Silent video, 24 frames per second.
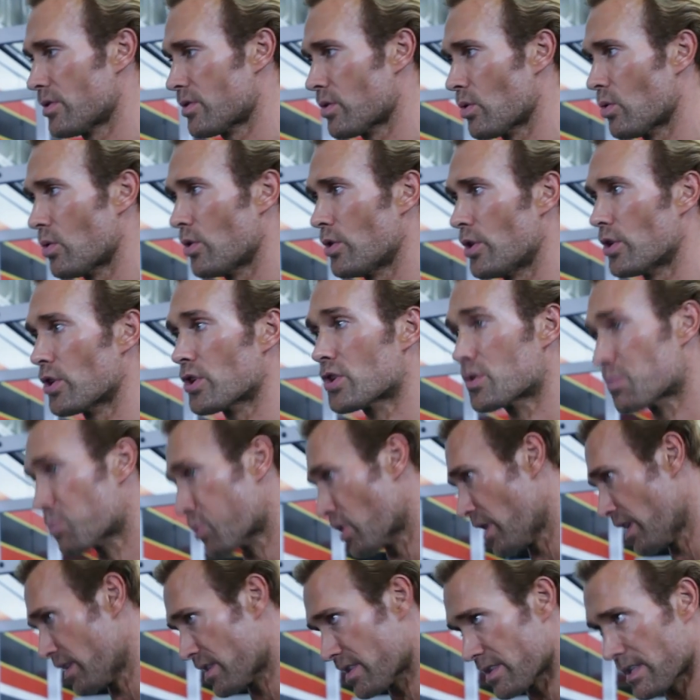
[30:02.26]
or your
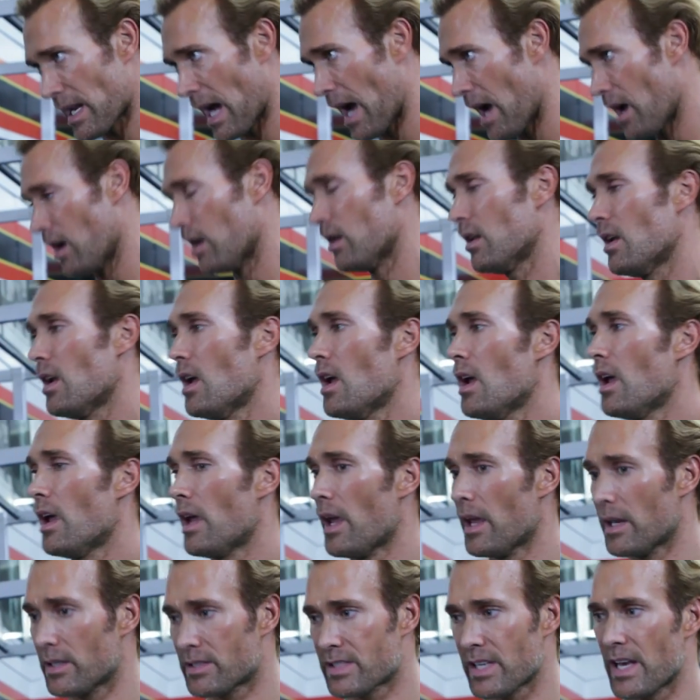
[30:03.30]
sprint style?
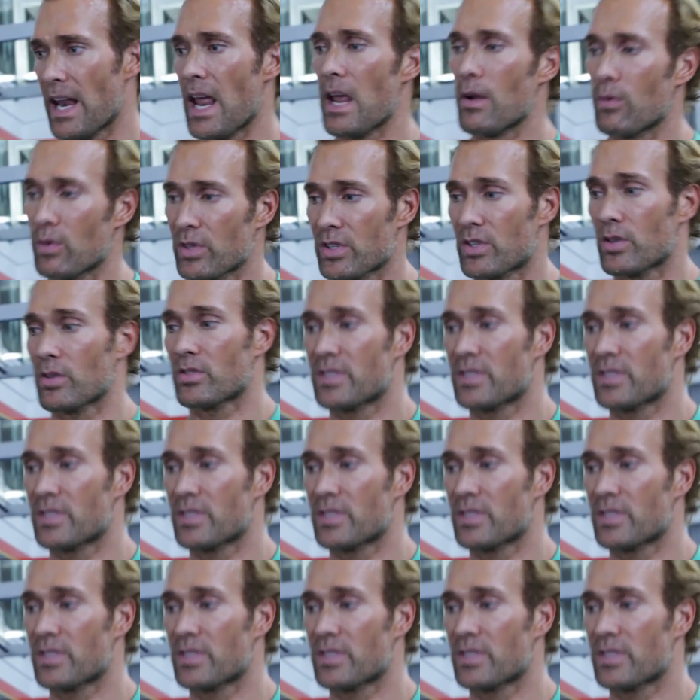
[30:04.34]
And today was your